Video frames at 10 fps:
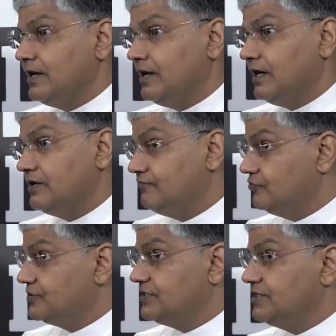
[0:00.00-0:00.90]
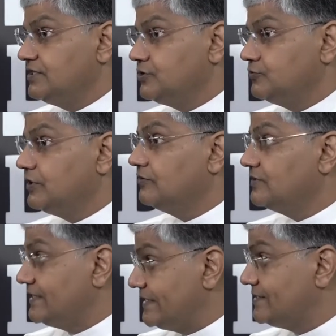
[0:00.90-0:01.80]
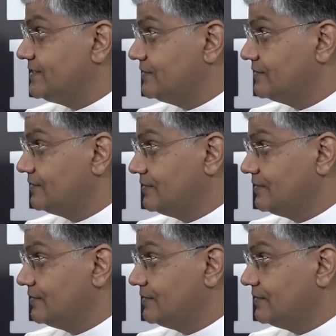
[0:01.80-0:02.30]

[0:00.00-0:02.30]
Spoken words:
If you see in 2018,